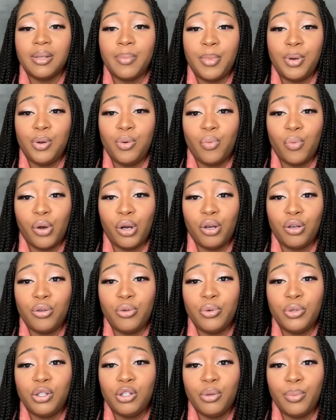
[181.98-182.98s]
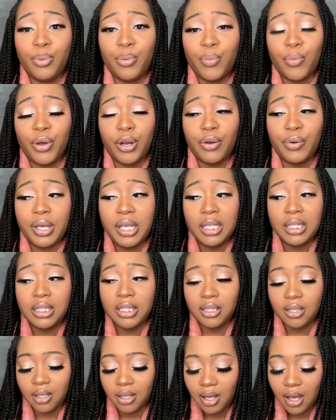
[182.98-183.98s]
I'm gonna do one on YouTube and one on
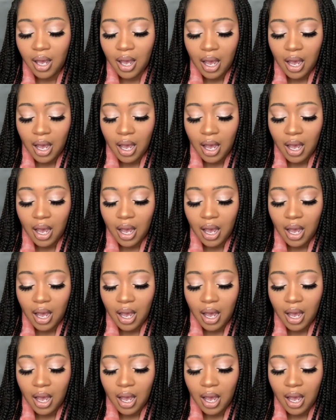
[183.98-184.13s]
Insta.